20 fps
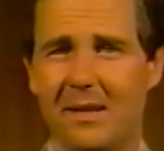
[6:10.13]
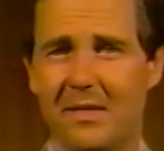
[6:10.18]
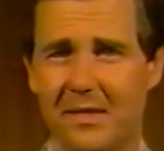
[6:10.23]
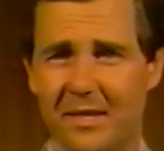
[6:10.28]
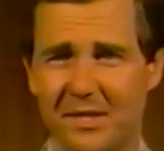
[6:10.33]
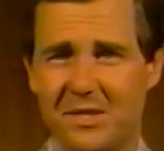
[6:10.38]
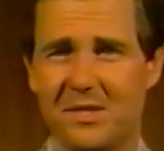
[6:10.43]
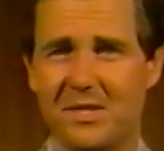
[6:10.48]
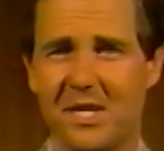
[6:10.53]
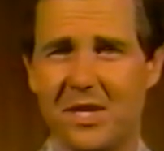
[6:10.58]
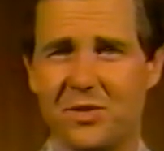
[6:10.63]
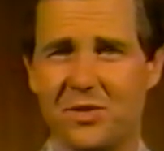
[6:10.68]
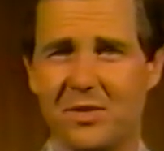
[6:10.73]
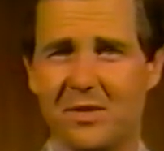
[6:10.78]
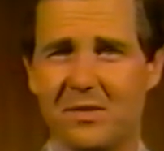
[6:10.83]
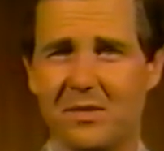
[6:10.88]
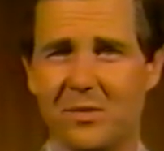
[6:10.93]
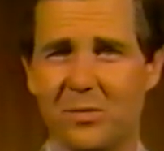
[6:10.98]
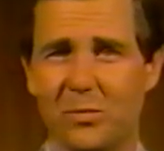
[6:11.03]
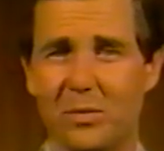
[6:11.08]
This
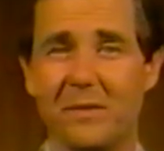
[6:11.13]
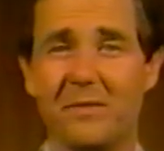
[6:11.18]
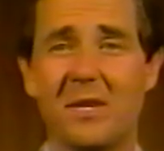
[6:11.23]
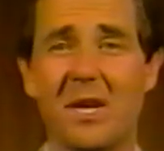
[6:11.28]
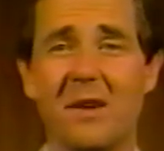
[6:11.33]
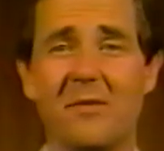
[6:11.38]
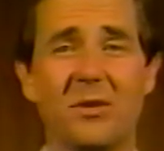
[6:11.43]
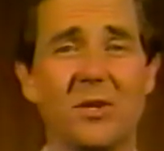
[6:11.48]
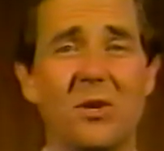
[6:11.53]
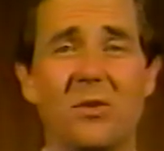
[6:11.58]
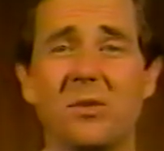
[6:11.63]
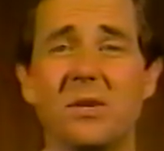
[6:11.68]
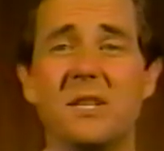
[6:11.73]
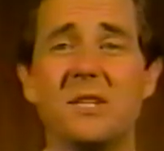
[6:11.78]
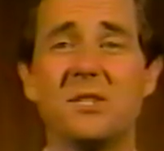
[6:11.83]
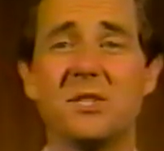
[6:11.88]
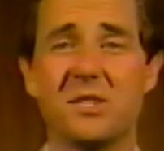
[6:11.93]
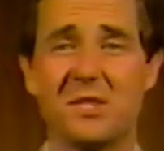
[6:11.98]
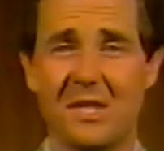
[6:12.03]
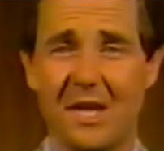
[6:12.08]
session, we've covered
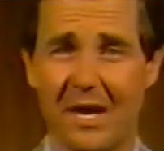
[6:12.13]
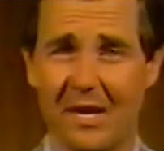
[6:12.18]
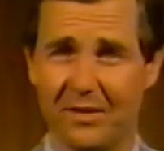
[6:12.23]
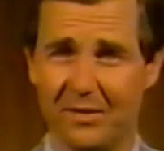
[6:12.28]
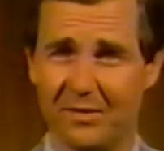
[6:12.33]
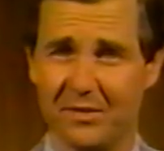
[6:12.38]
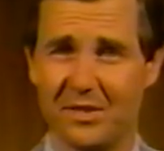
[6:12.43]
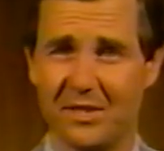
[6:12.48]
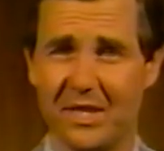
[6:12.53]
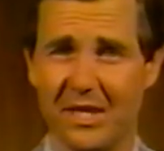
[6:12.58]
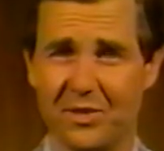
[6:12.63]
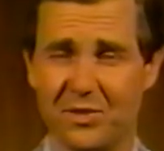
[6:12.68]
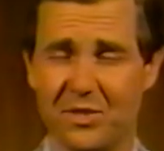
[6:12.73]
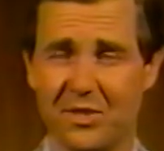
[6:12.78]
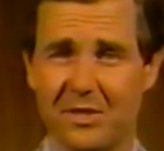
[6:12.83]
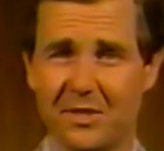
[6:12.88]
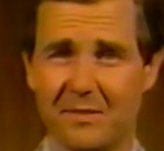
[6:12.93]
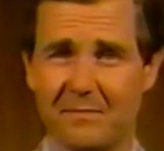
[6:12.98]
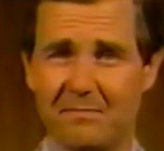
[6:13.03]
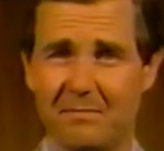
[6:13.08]
only standard
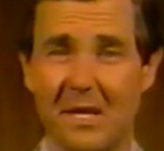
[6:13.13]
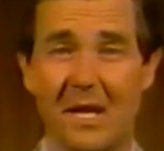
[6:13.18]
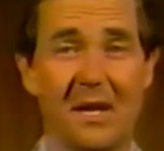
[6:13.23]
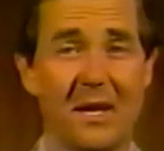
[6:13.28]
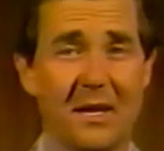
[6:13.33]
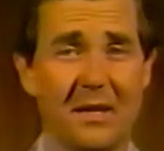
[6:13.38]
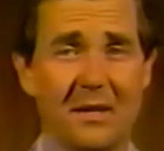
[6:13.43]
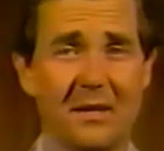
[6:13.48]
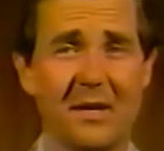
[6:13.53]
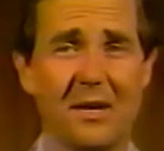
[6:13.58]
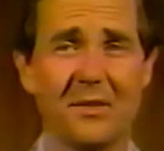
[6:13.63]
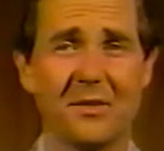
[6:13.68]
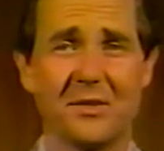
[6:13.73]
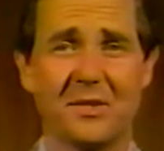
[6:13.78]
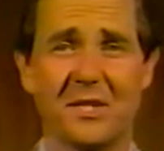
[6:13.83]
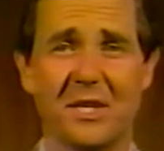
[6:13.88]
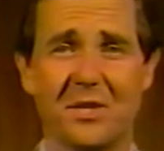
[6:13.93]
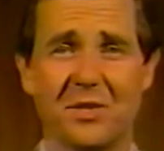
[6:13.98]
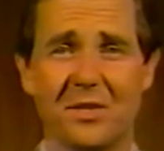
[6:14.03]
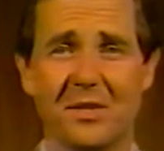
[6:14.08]
sections. In another
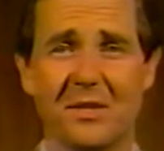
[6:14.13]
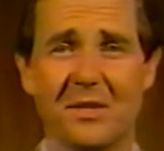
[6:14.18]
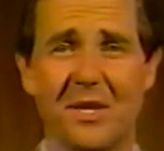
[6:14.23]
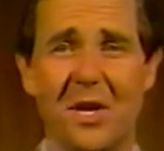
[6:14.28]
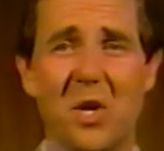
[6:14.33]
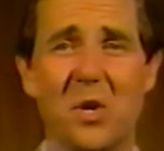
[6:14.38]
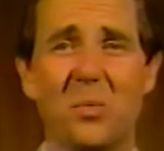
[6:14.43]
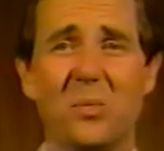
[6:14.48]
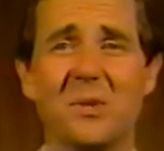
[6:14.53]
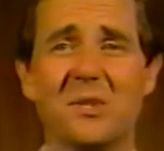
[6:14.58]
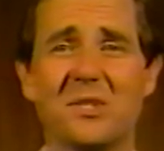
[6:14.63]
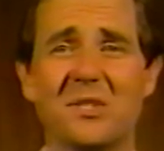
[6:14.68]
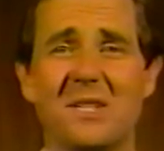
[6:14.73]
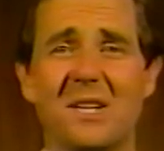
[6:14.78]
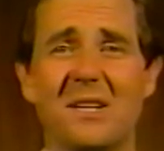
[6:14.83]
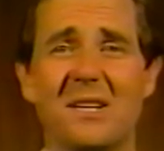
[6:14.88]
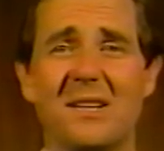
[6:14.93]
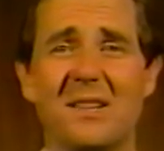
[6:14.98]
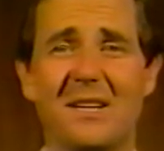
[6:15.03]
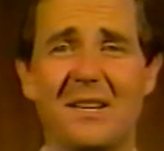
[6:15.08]
session, we'll
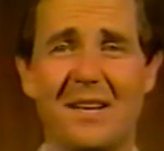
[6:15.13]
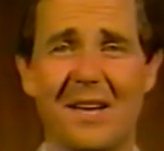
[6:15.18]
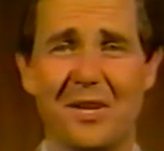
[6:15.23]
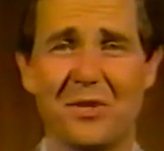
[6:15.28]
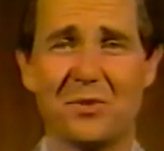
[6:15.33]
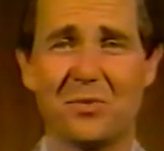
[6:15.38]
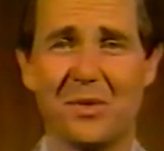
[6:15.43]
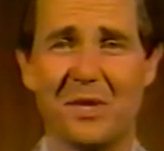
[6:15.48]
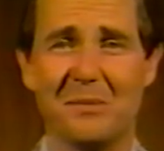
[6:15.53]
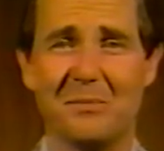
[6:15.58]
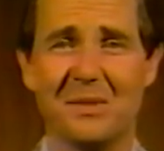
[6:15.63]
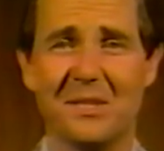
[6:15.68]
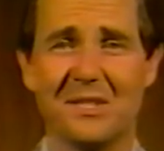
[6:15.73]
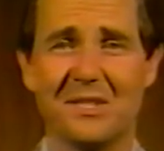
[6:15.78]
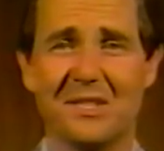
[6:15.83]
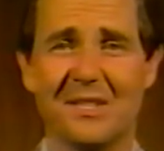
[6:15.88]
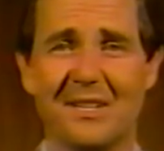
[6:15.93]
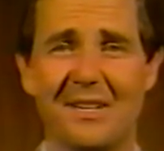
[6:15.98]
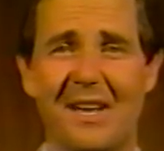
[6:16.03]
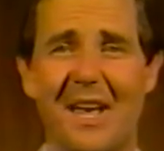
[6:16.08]
study the end
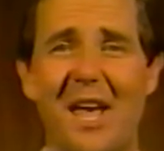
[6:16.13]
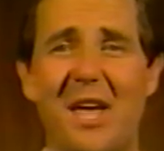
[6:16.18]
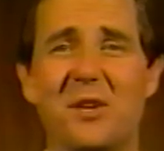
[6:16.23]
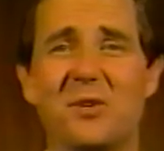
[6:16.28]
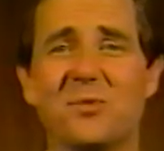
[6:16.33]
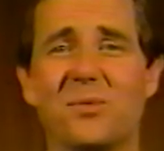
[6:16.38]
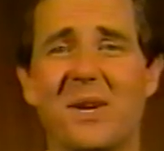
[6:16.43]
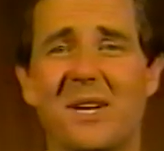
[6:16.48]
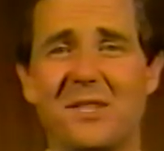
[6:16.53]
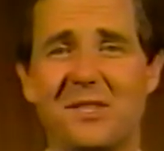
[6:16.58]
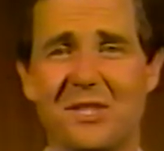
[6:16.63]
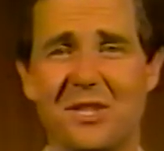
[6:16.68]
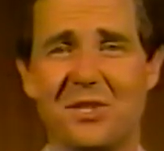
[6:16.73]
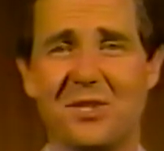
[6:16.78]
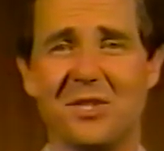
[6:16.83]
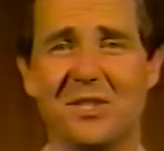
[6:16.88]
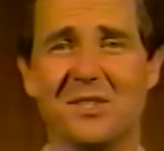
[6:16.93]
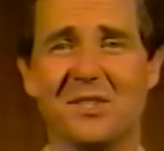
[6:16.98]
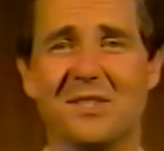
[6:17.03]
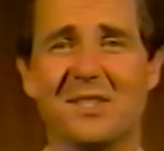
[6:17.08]
treatments and
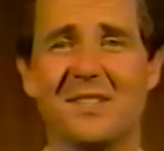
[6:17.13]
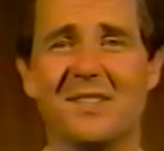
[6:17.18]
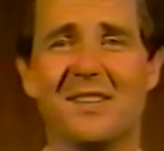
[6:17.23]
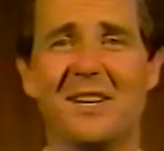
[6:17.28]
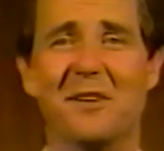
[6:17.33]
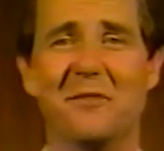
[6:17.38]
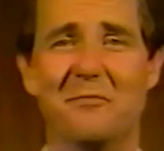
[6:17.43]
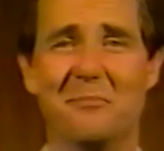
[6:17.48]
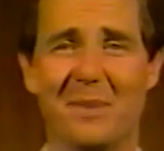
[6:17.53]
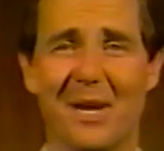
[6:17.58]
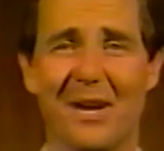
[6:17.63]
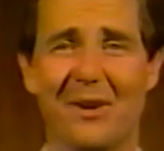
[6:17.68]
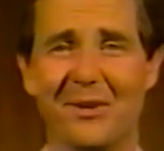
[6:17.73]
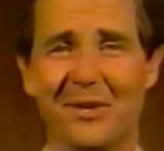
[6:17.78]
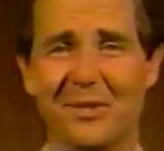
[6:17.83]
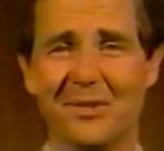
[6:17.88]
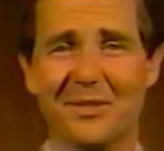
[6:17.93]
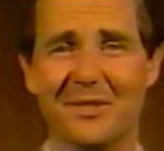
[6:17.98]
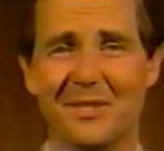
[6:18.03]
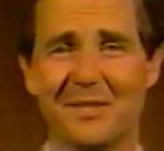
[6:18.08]
transitions of
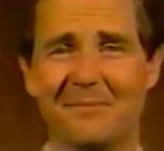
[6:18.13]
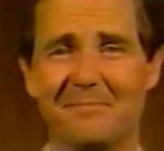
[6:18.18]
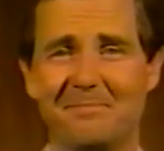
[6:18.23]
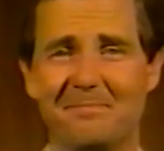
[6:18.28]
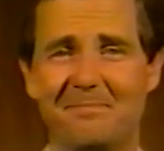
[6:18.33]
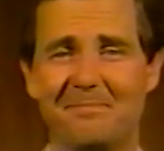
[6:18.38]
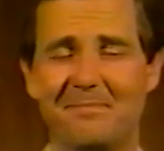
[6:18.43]
barriers.